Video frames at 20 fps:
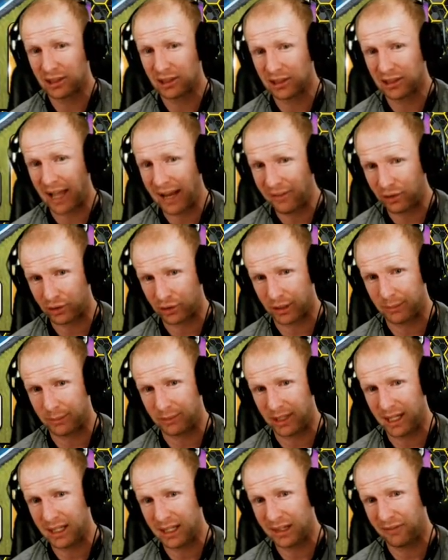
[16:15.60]
live
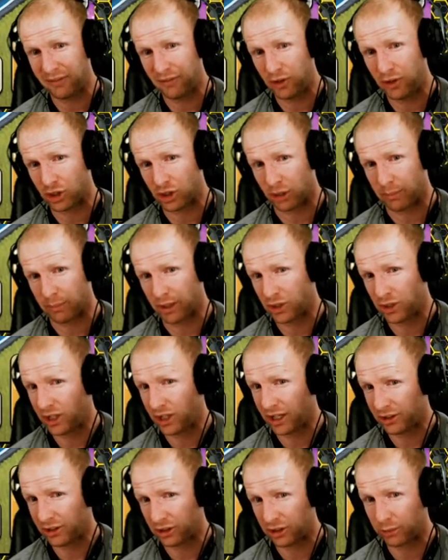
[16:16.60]
streams in the future, make
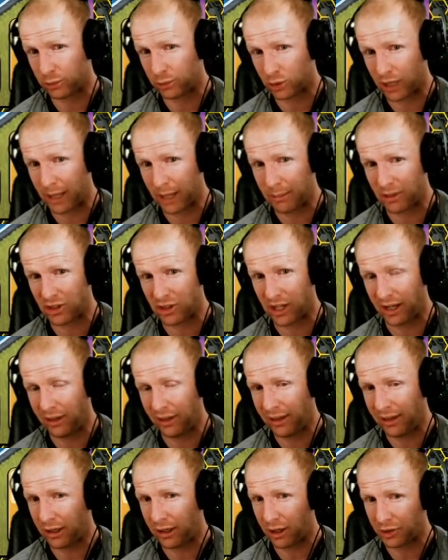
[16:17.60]
sure you guys are subscribed to the
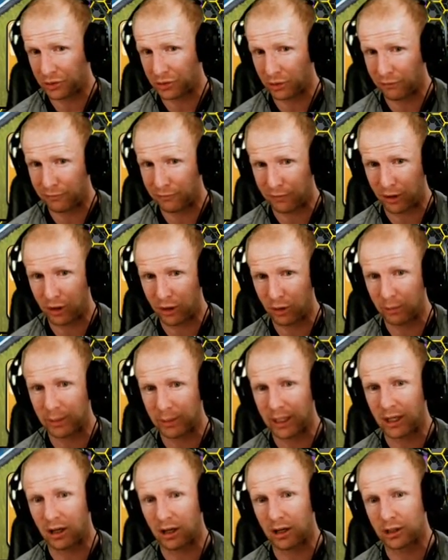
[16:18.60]
channel and also follow
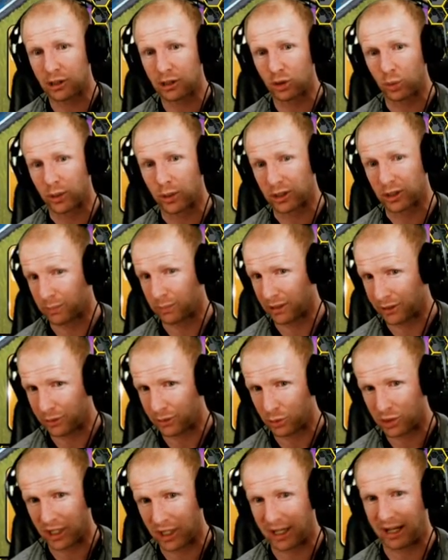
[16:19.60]
me on Twitch. But let's
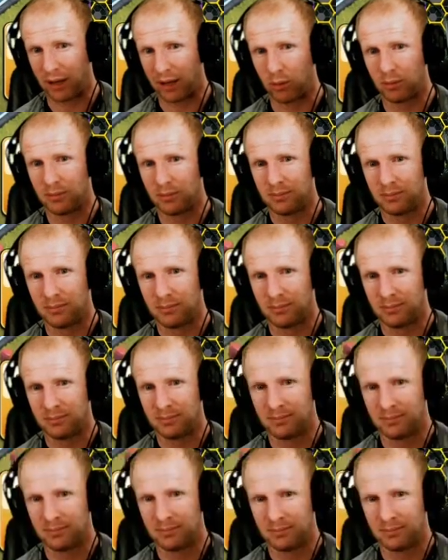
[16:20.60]
go check it out.
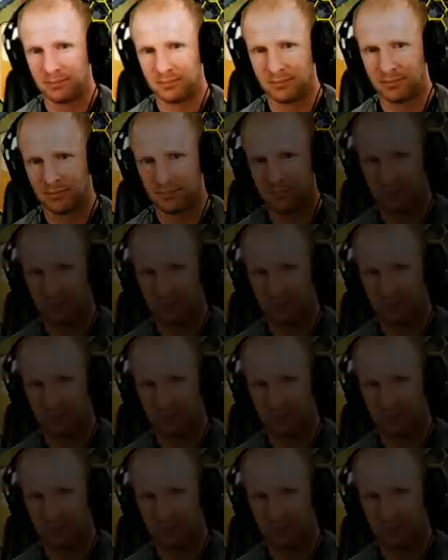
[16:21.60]
All